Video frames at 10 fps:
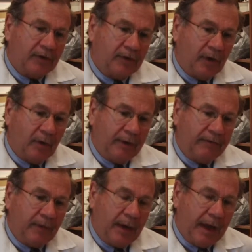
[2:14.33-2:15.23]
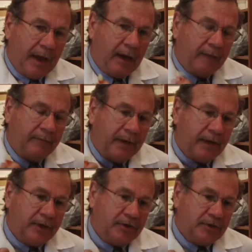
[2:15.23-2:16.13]
So if you have
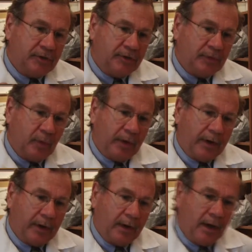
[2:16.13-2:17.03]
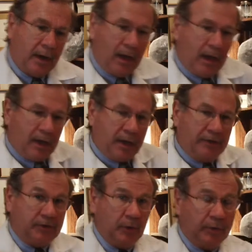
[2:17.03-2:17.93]
issues where
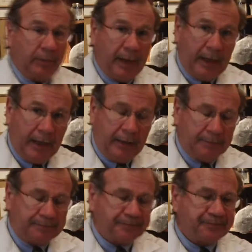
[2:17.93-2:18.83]
shoulder pain